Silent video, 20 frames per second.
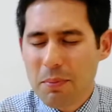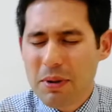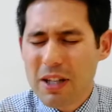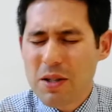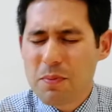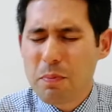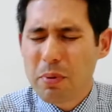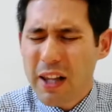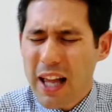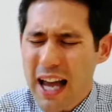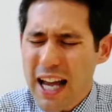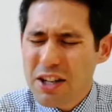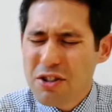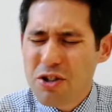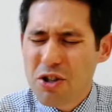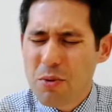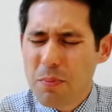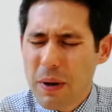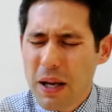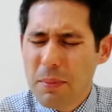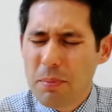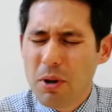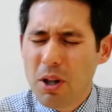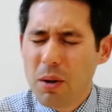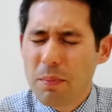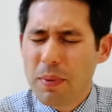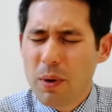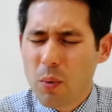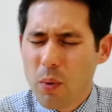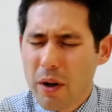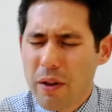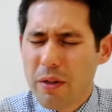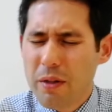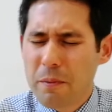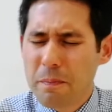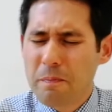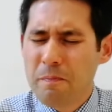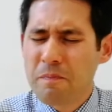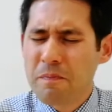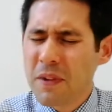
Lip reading: Please bless your people and be with them.